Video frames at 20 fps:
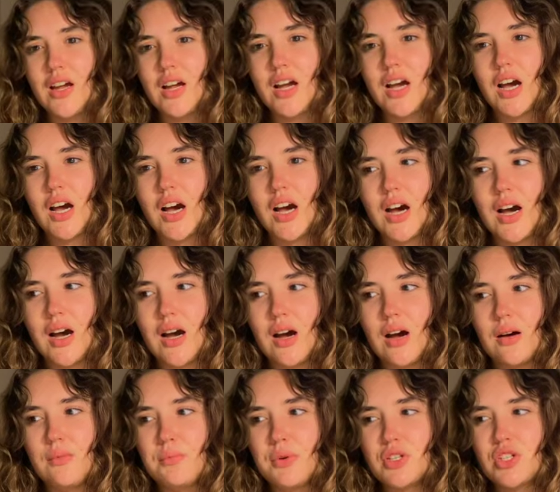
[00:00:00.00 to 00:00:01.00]

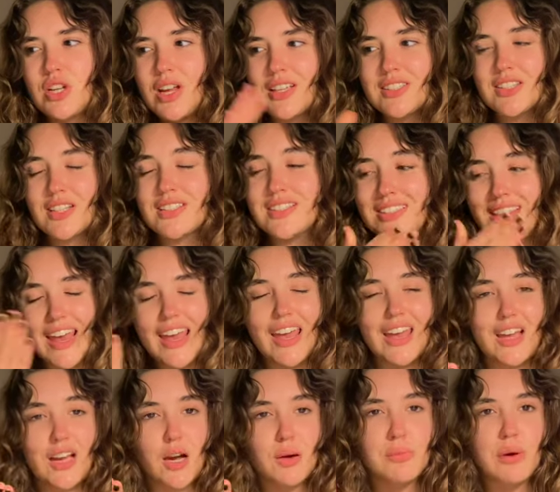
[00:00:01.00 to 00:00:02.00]
But she has this
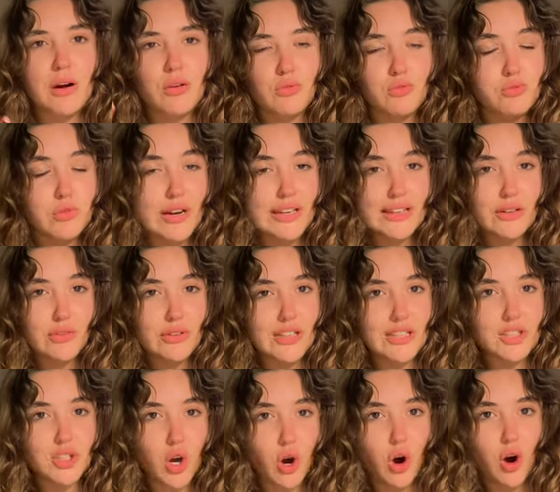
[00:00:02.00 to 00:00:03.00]
thing about really, really
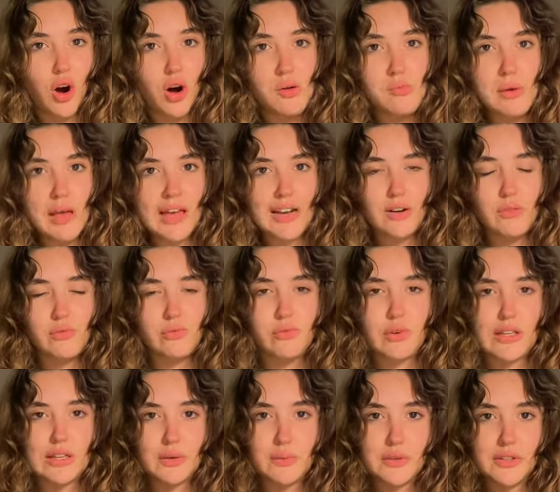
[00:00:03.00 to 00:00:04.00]
tall men and
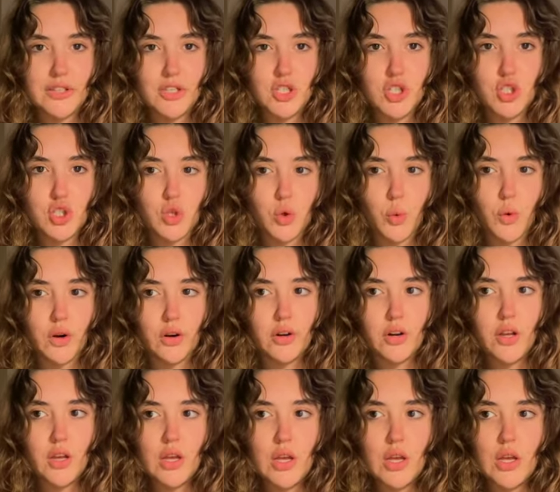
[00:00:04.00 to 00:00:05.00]
really, really short
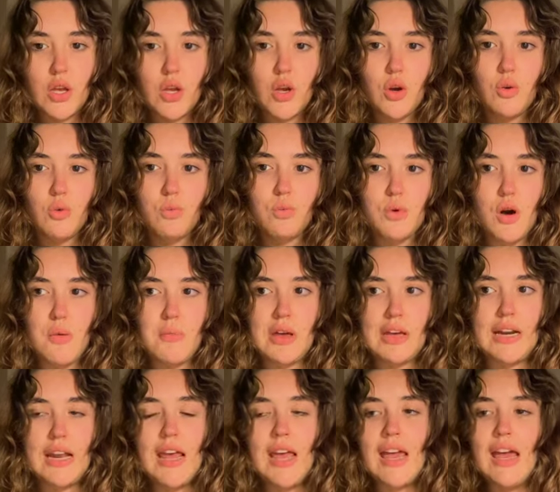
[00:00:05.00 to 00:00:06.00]

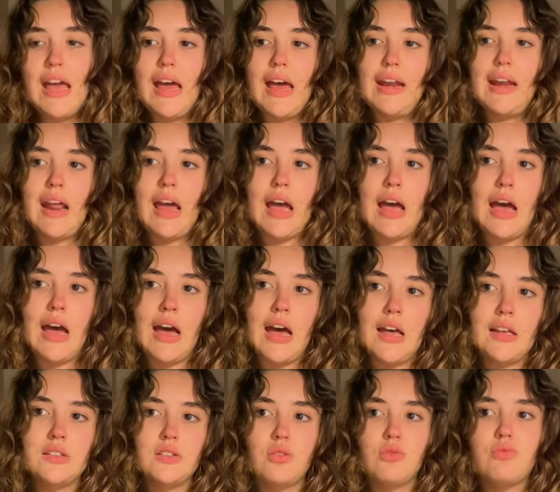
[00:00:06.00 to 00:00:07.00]
women. And
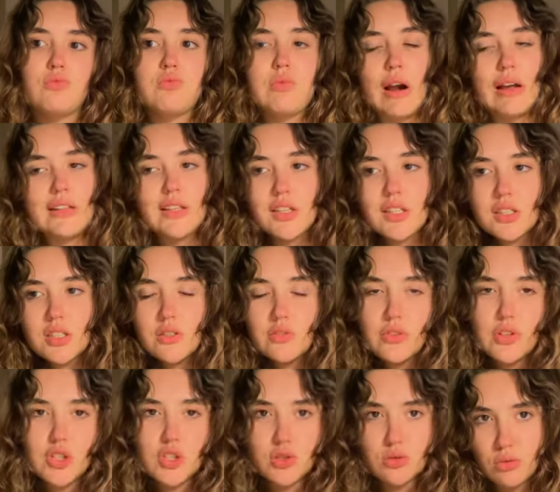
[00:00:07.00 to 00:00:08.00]
as a
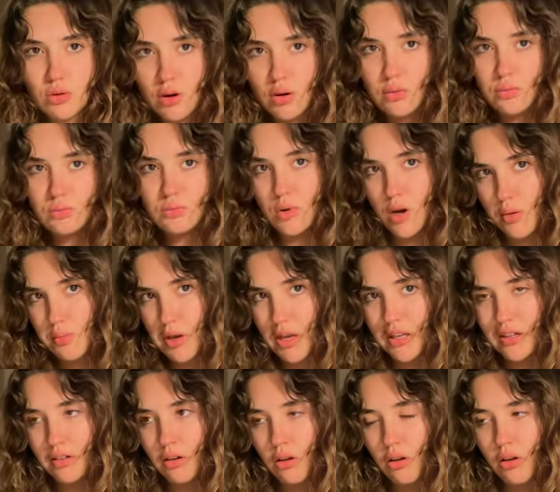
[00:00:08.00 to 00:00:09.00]
relatively short
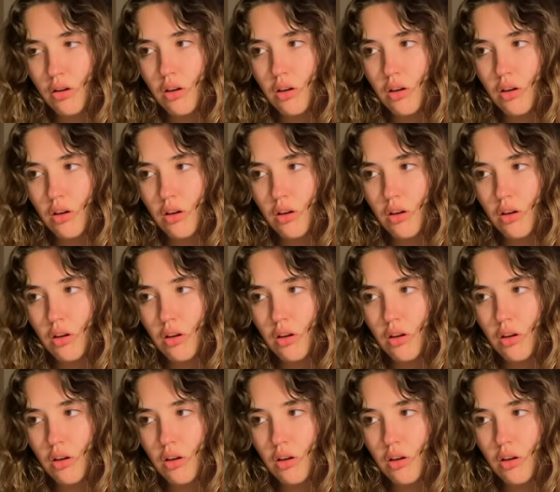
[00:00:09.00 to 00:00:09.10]
woman,